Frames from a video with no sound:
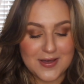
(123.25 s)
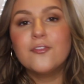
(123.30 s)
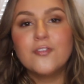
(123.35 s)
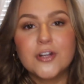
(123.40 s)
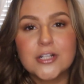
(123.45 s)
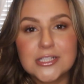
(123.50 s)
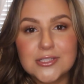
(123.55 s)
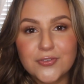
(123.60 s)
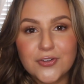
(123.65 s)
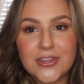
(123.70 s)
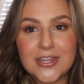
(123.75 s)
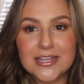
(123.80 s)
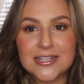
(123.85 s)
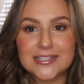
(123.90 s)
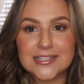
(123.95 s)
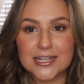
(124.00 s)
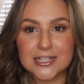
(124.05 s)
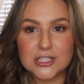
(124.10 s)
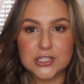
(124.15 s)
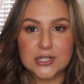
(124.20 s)
First, for the
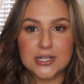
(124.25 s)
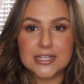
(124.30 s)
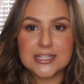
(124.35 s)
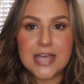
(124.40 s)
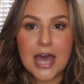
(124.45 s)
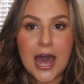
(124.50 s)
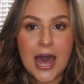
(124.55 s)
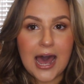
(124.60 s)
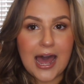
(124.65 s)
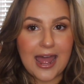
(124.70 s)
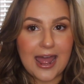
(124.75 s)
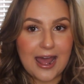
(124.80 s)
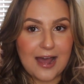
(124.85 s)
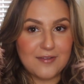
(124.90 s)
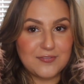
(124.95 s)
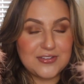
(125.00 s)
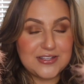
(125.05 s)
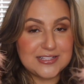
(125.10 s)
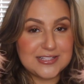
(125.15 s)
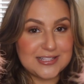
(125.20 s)
accessories, I
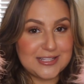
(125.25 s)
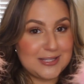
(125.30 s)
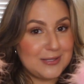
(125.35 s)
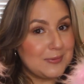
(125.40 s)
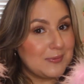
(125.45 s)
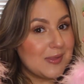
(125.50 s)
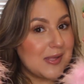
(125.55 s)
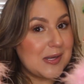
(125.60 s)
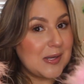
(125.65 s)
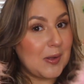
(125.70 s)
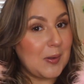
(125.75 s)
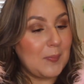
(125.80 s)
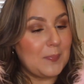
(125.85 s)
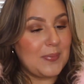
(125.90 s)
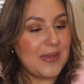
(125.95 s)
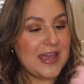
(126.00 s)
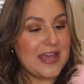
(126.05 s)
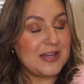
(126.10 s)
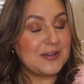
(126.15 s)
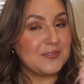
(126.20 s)
have these cute little
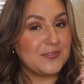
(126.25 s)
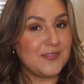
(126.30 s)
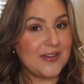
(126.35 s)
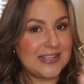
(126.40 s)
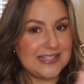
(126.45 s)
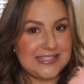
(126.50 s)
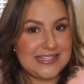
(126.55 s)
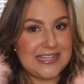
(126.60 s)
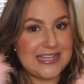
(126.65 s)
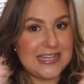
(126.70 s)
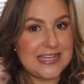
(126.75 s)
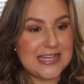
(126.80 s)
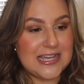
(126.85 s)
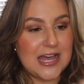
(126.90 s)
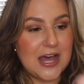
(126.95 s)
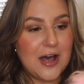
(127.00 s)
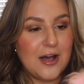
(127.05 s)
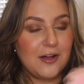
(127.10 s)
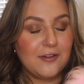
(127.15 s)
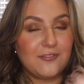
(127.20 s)
pink
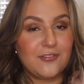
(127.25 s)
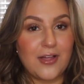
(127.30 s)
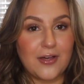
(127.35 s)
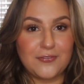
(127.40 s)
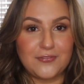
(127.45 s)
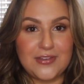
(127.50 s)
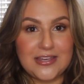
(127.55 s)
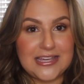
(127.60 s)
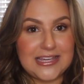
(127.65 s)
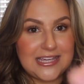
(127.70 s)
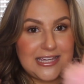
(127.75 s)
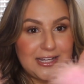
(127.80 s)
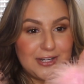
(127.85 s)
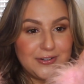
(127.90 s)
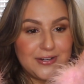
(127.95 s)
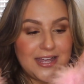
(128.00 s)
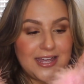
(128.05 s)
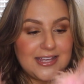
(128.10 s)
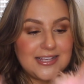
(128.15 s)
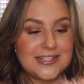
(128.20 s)
fuzzy fluffy
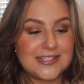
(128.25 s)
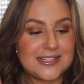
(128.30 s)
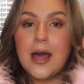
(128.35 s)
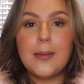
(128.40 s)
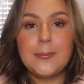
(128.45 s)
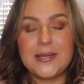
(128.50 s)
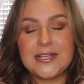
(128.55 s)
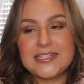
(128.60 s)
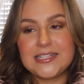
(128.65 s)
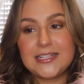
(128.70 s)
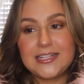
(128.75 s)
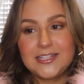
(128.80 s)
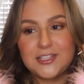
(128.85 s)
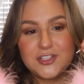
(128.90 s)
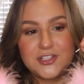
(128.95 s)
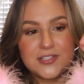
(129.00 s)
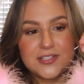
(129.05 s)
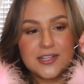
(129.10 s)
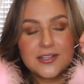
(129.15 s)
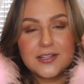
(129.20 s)
earrings. Basically,
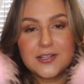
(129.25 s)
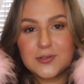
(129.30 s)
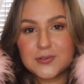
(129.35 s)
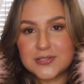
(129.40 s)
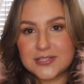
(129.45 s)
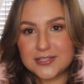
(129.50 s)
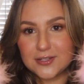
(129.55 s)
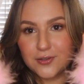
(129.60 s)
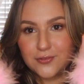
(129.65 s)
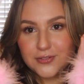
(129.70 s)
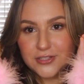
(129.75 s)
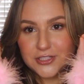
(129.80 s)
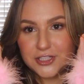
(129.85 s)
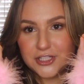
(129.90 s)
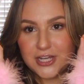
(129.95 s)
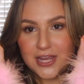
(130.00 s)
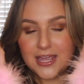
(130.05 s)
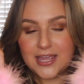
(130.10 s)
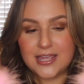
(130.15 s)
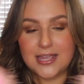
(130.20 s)
it's just a little silver
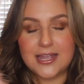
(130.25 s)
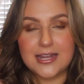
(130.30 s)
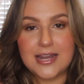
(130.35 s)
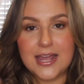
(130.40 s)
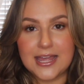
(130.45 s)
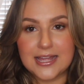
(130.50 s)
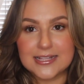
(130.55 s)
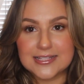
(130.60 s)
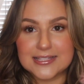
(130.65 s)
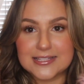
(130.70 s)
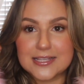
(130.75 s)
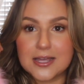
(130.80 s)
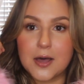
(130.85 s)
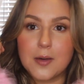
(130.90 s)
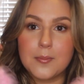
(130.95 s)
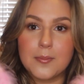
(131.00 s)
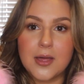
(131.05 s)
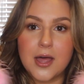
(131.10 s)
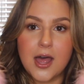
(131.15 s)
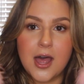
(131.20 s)
chain and
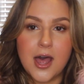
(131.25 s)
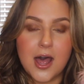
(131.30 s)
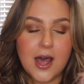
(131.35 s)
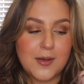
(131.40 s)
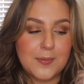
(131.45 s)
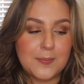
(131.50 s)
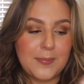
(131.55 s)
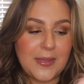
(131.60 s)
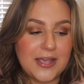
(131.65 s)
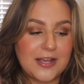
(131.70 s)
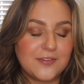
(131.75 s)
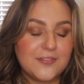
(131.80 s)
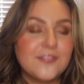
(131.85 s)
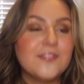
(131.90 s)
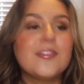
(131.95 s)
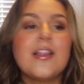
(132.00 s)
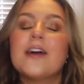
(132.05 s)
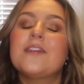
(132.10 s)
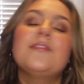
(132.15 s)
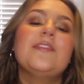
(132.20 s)
some pink
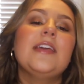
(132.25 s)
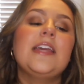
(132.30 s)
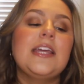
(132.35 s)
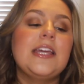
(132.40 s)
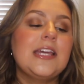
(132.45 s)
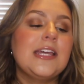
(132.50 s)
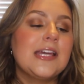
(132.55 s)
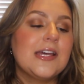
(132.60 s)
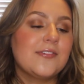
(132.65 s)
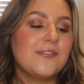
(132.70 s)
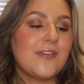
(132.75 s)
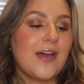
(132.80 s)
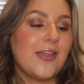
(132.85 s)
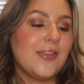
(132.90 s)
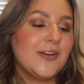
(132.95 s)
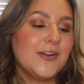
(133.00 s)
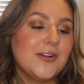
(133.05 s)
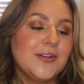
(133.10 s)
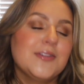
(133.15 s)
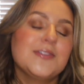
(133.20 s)
fluffy
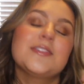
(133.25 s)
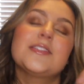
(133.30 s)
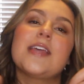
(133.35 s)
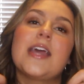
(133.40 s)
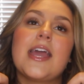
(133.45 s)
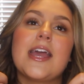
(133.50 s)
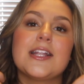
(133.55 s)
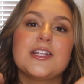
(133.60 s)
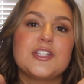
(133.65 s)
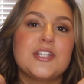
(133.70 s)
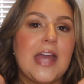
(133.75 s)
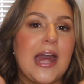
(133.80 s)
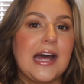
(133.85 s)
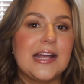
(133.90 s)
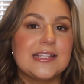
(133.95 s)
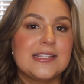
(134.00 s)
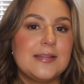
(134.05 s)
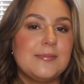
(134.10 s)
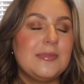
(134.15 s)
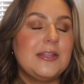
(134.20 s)
feathers, and she
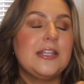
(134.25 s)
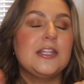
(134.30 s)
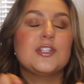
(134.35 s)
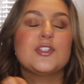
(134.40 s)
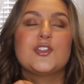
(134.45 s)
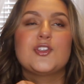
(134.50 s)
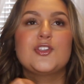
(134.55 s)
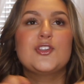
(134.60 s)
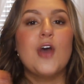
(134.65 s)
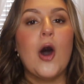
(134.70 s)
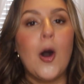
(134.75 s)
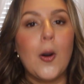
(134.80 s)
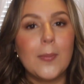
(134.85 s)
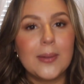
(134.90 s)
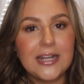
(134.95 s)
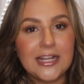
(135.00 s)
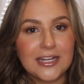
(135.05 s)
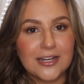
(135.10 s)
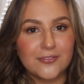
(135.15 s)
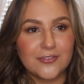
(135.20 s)
has them in so
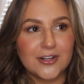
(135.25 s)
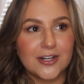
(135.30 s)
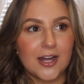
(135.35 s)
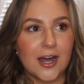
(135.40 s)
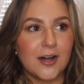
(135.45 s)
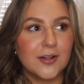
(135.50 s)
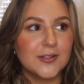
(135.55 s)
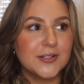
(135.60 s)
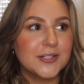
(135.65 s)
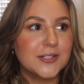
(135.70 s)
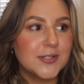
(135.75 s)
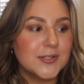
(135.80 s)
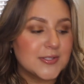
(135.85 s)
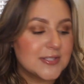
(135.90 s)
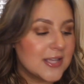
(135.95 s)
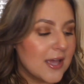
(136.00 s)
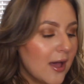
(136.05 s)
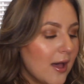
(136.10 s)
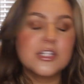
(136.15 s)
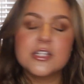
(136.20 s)
many different
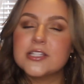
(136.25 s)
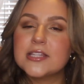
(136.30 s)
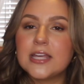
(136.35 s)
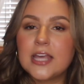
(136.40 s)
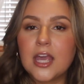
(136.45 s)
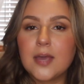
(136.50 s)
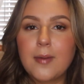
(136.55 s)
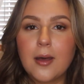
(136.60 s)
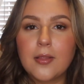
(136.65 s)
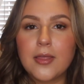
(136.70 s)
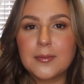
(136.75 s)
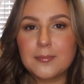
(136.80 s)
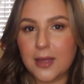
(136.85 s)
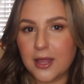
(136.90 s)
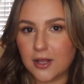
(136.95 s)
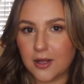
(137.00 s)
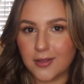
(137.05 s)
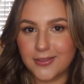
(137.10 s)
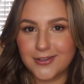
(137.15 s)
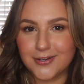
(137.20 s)
colors. Just thinking about like
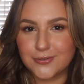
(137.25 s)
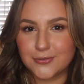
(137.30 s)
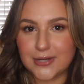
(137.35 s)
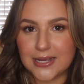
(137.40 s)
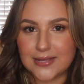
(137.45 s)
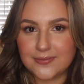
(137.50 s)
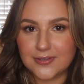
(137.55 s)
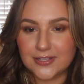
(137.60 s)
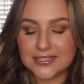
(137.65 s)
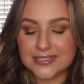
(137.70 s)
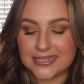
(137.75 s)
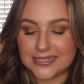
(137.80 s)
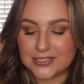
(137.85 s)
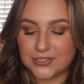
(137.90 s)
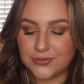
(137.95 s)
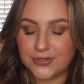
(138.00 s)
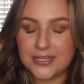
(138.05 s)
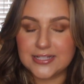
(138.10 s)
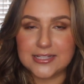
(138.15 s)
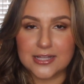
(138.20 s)
my other rave
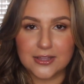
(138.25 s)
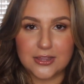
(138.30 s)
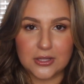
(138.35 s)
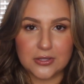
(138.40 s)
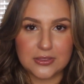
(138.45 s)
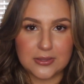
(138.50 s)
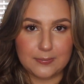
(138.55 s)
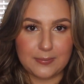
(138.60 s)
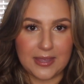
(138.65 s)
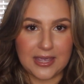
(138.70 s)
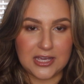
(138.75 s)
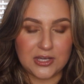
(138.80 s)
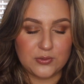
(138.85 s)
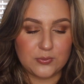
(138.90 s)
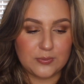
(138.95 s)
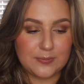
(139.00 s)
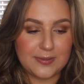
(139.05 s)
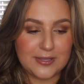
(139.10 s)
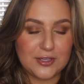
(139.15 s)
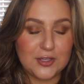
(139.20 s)
accessories, I thought the pink
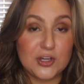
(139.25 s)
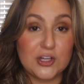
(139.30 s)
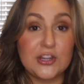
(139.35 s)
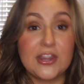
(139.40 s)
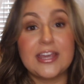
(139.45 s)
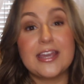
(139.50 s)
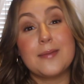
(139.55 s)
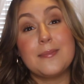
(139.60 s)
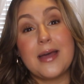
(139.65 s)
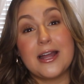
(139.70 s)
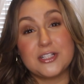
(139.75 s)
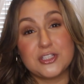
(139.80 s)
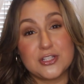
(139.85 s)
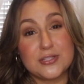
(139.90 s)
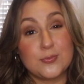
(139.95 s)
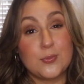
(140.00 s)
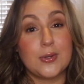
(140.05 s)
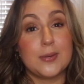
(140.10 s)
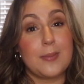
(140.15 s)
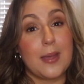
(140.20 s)
would be good. Like it
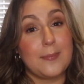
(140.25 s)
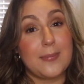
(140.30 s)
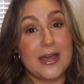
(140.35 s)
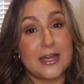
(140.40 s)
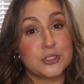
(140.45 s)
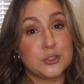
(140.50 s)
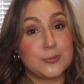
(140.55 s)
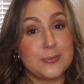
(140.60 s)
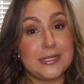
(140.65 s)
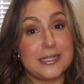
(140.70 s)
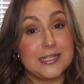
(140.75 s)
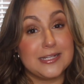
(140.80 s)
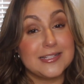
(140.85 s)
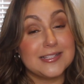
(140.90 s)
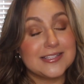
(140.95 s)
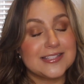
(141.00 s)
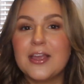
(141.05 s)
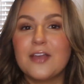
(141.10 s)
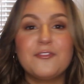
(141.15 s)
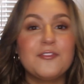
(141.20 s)
matches one of my
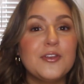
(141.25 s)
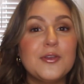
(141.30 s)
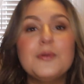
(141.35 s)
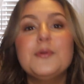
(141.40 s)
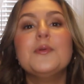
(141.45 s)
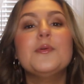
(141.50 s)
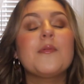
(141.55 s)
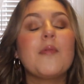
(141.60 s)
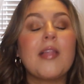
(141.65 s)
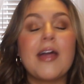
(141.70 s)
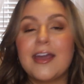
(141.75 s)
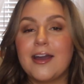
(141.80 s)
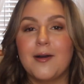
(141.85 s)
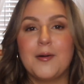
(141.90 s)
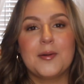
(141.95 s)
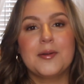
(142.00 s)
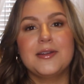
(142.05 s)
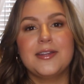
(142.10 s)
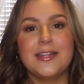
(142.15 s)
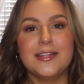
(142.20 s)
pashminas. If you like
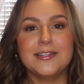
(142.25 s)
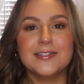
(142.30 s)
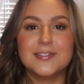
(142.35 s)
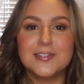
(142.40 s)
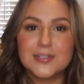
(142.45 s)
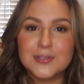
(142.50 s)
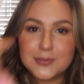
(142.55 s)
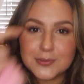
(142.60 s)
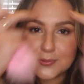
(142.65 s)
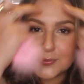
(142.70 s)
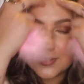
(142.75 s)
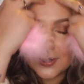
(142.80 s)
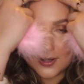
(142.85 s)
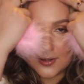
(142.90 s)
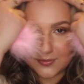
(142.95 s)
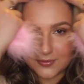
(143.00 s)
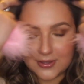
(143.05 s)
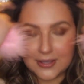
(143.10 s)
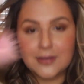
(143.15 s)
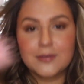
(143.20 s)
aren't into
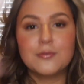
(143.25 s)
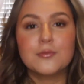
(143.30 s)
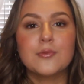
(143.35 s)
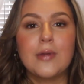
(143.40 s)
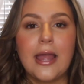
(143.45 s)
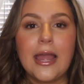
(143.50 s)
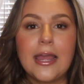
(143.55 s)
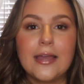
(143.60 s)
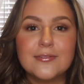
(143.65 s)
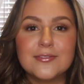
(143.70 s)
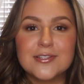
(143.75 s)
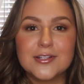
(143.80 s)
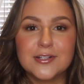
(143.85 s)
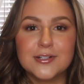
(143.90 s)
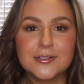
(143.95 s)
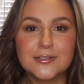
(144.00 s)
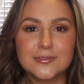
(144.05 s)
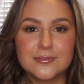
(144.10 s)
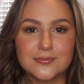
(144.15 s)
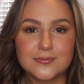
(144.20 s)
like raves
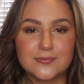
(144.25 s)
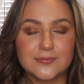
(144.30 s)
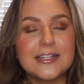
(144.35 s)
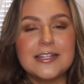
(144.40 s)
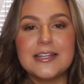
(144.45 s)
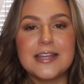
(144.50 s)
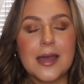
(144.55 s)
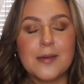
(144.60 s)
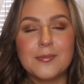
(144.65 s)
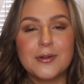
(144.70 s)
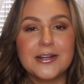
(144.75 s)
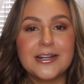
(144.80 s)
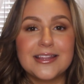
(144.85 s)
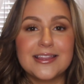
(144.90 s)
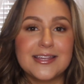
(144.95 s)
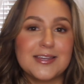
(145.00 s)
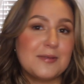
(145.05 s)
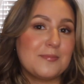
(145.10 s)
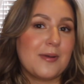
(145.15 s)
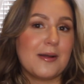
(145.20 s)
or EDM or
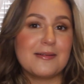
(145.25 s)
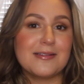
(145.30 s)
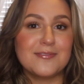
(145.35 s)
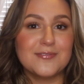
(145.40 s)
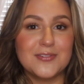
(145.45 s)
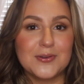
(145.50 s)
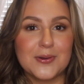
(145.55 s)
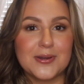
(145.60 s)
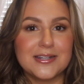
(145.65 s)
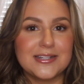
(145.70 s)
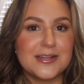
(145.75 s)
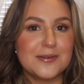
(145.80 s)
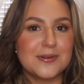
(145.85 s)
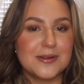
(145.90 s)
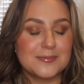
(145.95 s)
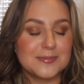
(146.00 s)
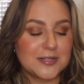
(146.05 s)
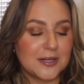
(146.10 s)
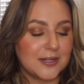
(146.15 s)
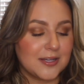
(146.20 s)
anything, you probably have no idea
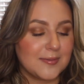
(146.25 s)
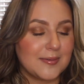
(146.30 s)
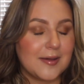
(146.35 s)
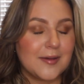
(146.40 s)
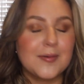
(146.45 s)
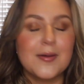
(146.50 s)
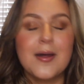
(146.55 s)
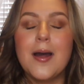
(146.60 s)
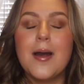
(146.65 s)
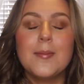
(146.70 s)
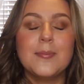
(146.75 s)
what I'm talking about.